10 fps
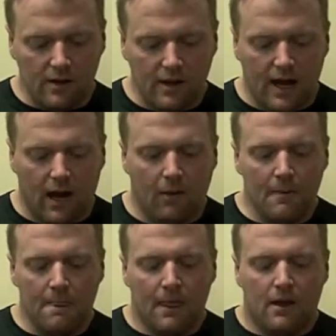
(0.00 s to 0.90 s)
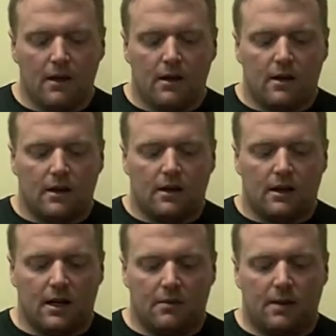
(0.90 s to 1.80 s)
Now,
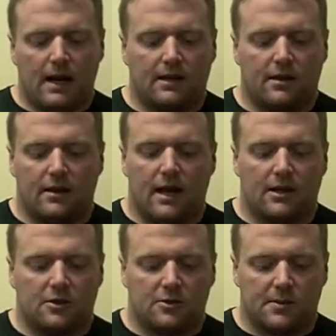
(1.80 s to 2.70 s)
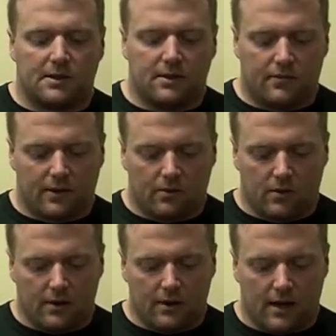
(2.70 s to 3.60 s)
getting back to the actual specific
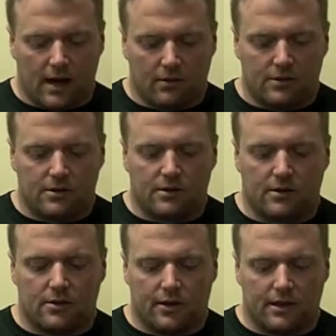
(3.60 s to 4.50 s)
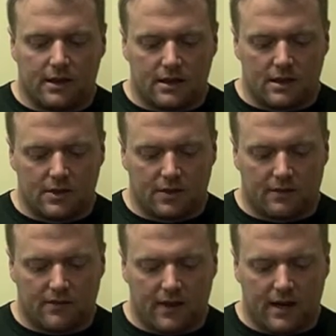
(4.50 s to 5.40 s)
workouts, during the
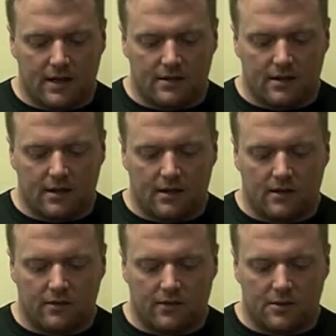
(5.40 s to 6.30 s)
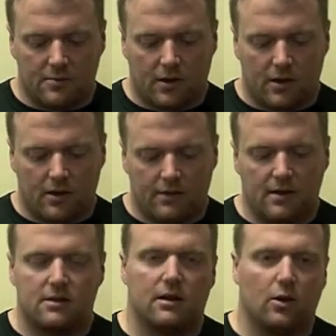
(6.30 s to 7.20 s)
eccentric phase, the first part of it
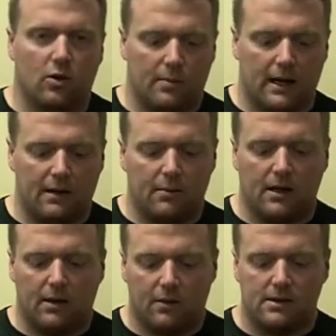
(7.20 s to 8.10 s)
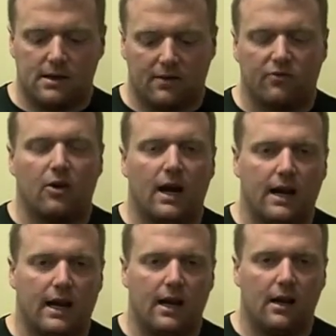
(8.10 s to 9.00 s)
is the lower body Monday, Wednesday,
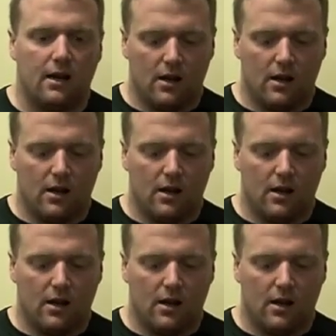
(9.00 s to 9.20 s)
Friday,